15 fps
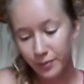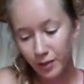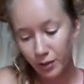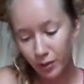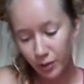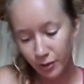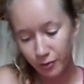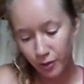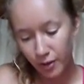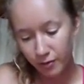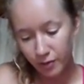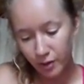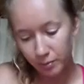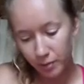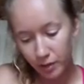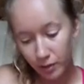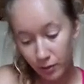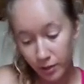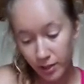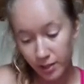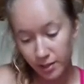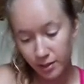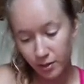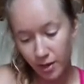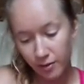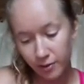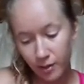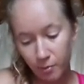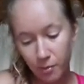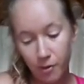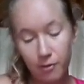Don't know if you have a number. Oh yes, you have a number.